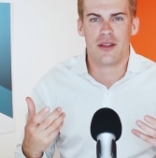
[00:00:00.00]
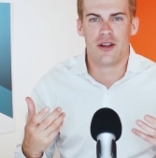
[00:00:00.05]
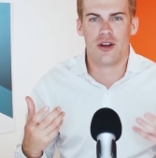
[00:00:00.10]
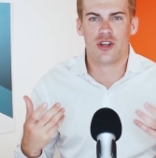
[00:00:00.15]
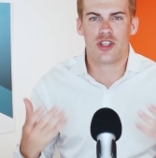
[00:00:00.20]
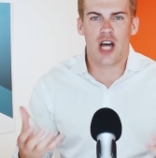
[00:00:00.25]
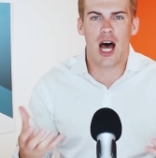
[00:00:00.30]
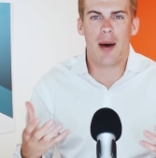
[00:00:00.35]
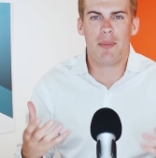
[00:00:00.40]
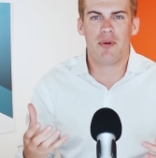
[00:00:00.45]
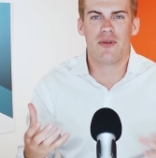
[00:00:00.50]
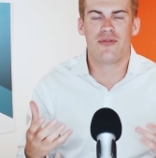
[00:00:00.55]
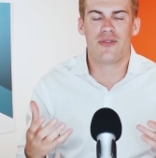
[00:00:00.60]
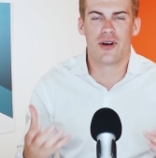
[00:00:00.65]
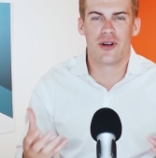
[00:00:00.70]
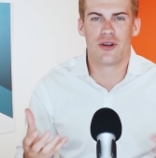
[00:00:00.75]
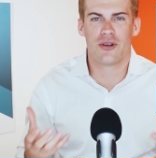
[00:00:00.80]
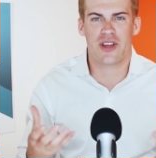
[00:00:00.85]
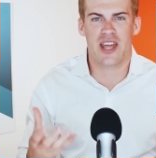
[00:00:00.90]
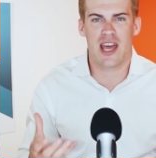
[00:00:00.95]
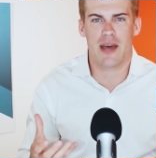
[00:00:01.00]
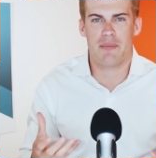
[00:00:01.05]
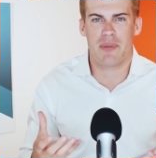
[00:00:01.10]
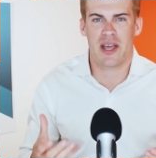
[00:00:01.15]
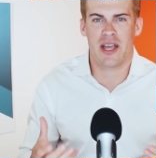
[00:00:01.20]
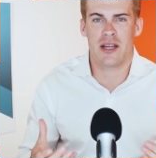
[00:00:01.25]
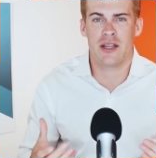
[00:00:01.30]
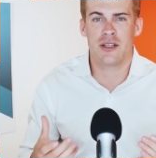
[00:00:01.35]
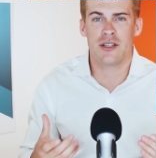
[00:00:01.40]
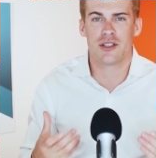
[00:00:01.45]
Your top of funnel
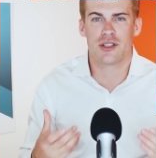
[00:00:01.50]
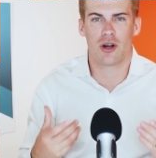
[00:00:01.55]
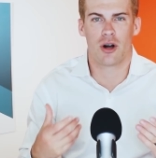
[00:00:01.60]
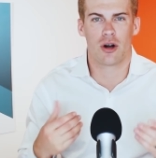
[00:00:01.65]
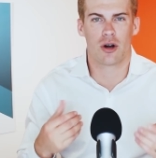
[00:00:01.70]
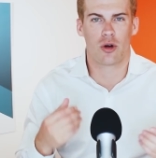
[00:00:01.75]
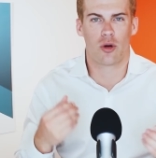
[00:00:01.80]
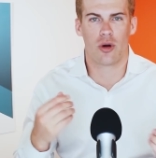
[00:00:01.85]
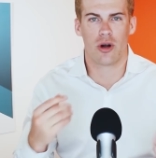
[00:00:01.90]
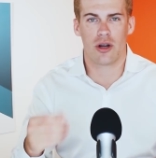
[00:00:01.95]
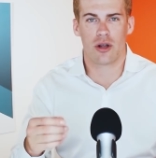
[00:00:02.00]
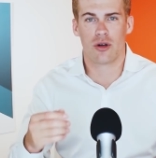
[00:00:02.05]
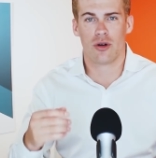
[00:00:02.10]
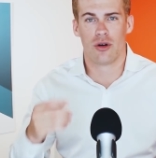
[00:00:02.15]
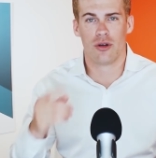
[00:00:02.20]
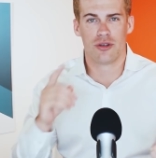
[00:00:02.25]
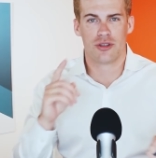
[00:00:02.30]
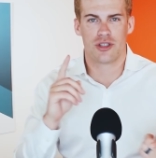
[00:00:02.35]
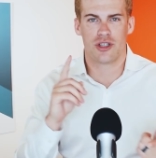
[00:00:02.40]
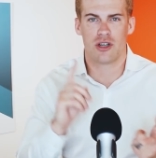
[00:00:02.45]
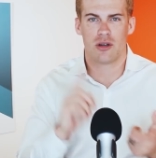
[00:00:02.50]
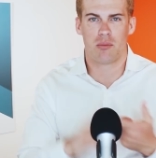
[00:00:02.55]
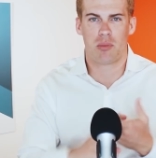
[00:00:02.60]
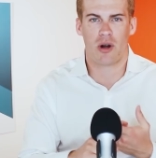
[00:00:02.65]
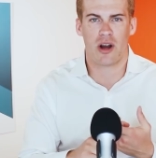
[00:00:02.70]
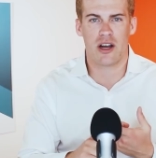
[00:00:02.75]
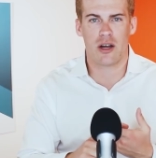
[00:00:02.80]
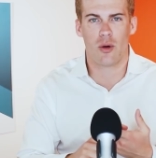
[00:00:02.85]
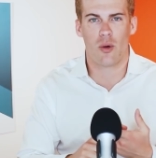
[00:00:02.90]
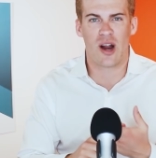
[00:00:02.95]
campaigns are critical to your
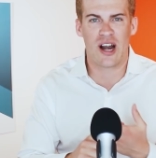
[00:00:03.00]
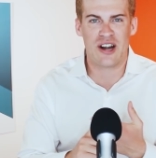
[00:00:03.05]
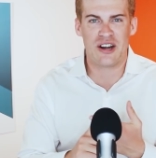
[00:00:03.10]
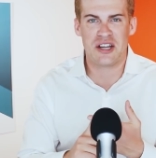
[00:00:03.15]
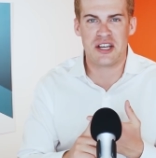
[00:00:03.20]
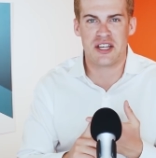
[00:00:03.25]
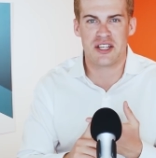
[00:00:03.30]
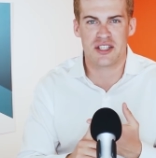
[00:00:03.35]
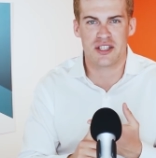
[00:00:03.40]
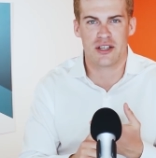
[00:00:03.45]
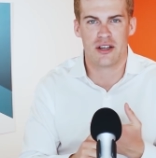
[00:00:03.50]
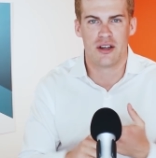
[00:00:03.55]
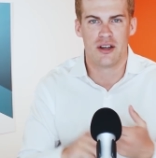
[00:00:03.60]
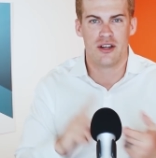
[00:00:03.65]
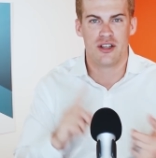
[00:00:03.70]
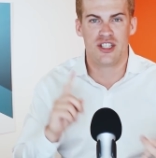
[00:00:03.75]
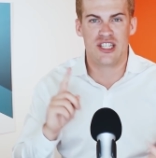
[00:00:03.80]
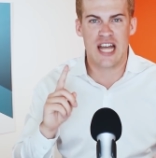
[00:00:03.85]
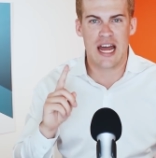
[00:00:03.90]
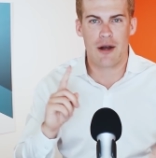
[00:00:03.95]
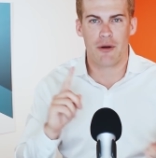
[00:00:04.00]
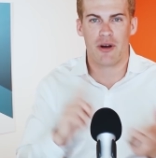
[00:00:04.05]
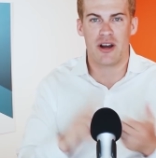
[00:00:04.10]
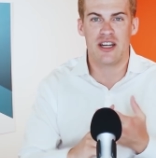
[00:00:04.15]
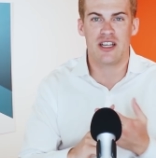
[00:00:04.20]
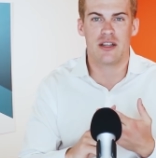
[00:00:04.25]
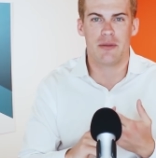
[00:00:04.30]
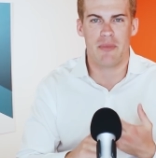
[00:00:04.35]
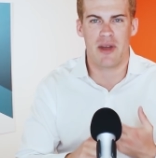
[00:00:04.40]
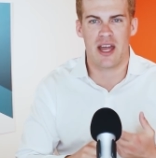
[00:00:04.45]
brand awareness,
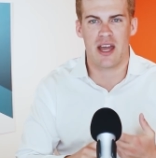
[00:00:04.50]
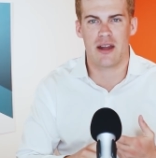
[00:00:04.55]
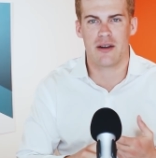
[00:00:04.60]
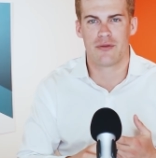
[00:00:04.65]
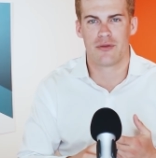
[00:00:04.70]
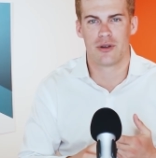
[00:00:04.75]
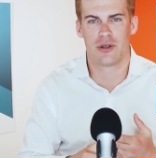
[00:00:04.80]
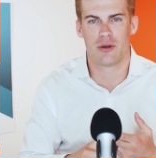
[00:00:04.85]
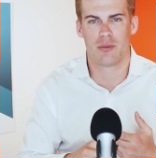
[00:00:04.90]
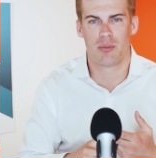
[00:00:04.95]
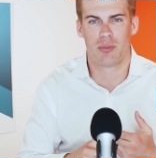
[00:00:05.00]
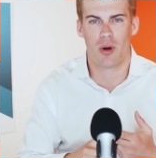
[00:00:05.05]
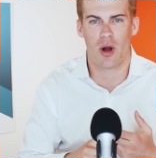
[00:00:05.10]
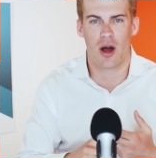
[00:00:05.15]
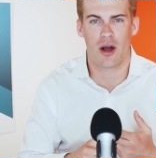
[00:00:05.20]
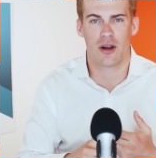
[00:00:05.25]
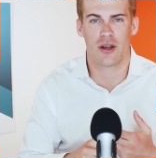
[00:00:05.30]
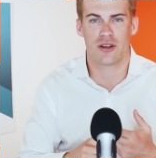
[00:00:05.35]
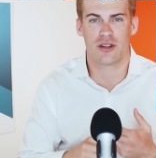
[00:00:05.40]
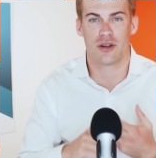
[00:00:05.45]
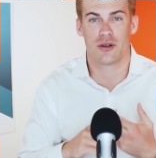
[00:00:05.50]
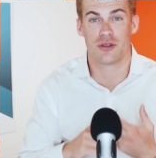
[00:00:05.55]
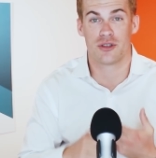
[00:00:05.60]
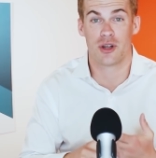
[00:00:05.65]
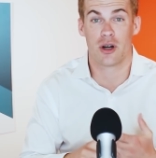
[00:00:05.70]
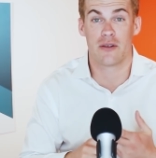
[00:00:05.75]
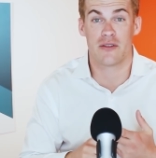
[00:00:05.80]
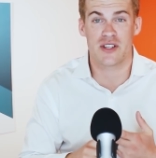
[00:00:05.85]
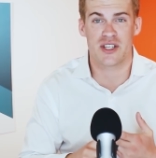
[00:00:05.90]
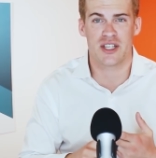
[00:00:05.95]
generating demand for your product or
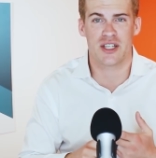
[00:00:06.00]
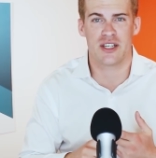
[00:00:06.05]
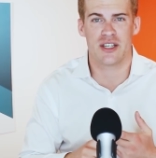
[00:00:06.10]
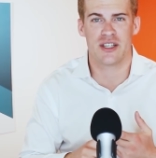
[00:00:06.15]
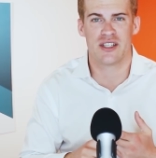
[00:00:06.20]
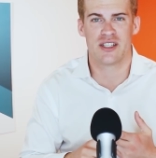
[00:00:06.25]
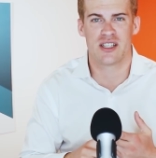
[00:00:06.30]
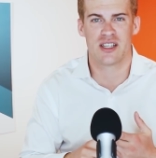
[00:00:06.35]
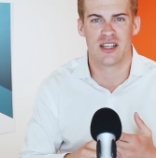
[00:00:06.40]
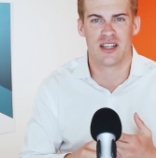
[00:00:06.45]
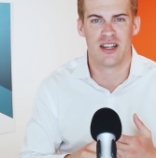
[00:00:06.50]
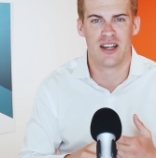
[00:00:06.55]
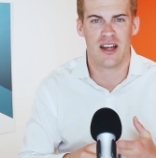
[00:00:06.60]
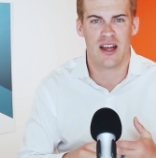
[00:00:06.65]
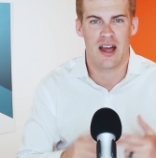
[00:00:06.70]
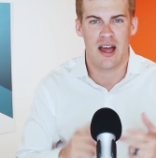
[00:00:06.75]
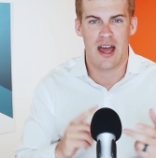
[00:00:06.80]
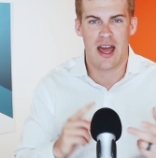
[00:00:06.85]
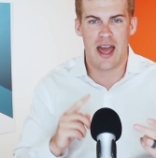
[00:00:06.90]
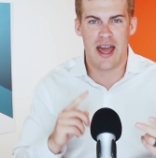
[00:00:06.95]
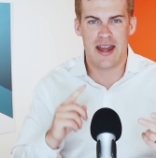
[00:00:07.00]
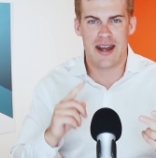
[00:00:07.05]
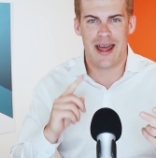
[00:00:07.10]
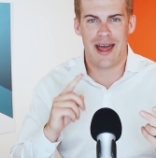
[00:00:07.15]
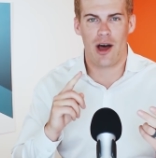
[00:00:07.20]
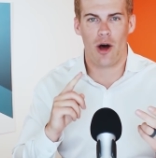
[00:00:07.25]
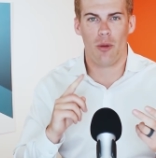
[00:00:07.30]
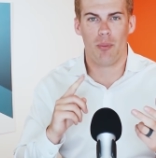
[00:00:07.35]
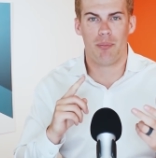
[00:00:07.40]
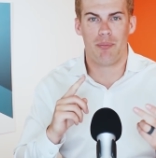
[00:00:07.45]
services, and
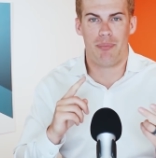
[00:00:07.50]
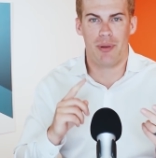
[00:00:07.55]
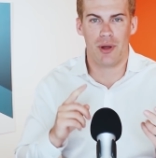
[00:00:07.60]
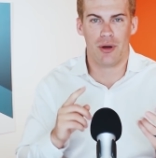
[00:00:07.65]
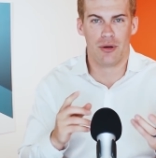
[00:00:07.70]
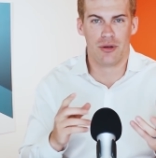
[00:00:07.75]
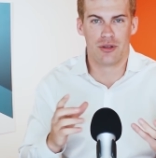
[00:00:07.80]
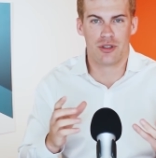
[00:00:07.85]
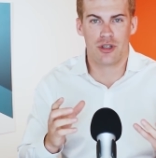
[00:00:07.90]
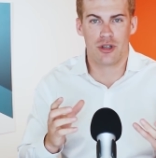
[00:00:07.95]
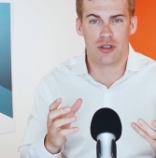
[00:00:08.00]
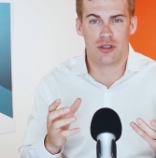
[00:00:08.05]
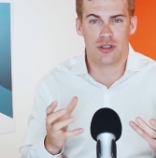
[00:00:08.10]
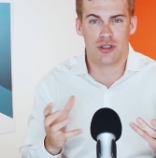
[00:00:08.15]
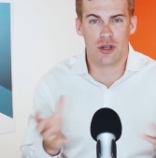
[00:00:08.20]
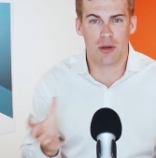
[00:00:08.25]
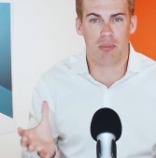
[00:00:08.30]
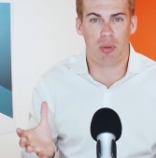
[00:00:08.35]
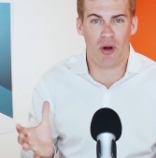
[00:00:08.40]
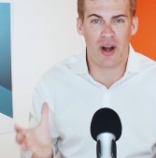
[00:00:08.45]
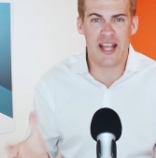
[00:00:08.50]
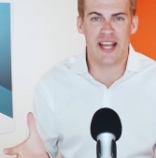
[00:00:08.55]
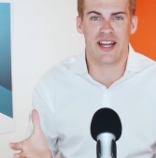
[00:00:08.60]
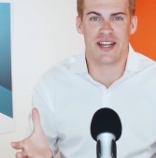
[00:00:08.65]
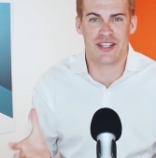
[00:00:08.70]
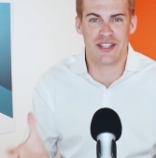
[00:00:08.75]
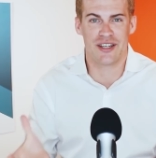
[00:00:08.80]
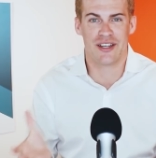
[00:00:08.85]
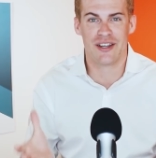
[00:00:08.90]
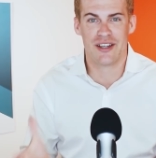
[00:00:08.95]
help build your
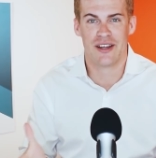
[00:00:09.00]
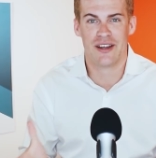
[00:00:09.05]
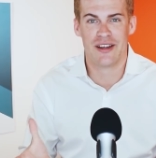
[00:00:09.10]
brand.